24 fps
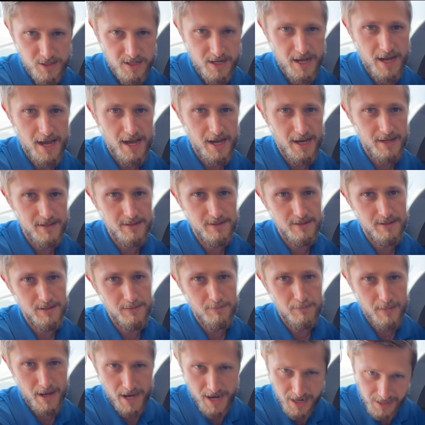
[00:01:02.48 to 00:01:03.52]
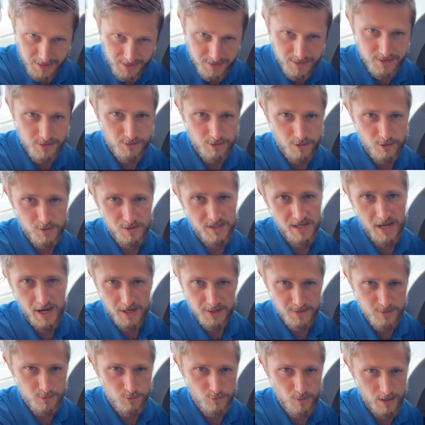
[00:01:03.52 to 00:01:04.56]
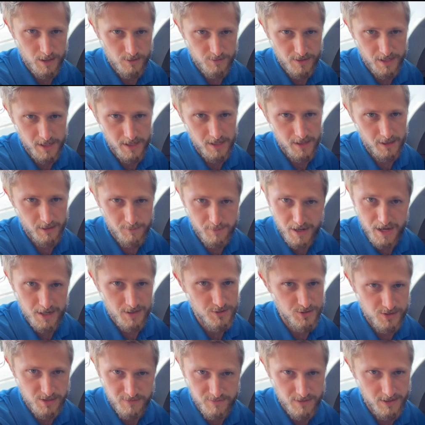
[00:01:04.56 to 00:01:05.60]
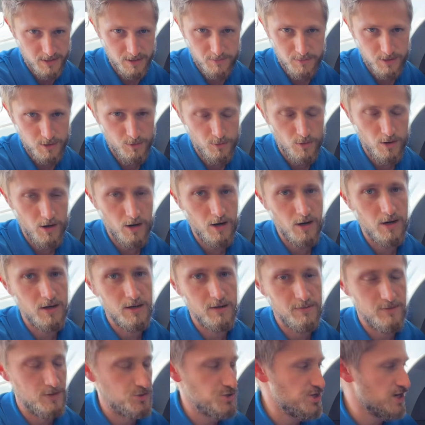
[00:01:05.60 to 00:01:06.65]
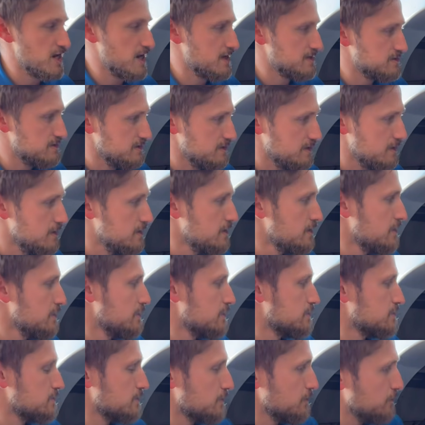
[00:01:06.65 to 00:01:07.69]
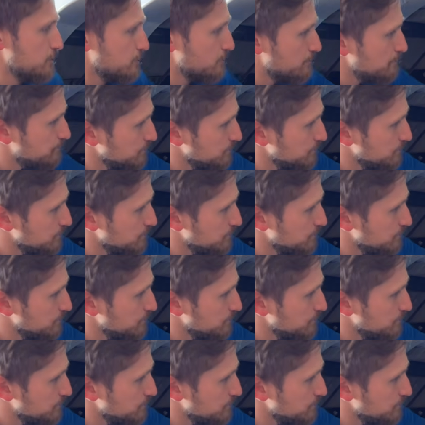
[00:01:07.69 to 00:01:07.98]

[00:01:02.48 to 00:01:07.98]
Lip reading: at the max gross axle weight rating, a max GVWR of the chassis. So